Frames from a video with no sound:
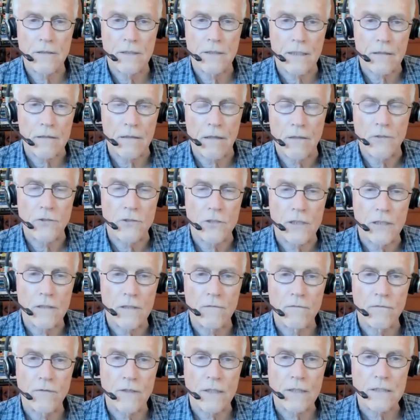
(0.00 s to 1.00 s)
Technology
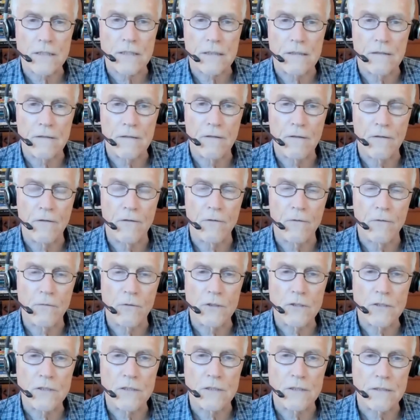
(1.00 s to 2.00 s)
can fix it,
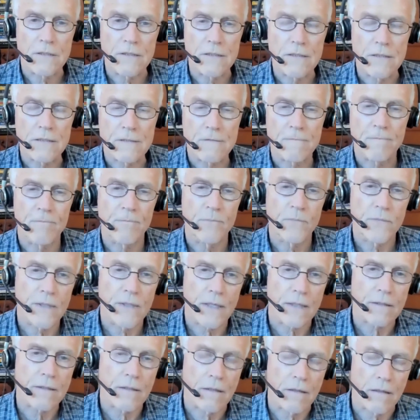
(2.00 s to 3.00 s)
which is
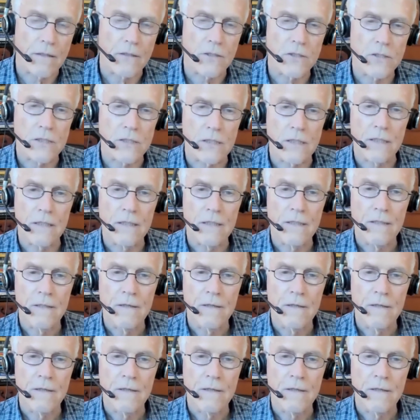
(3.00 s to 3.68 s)
technology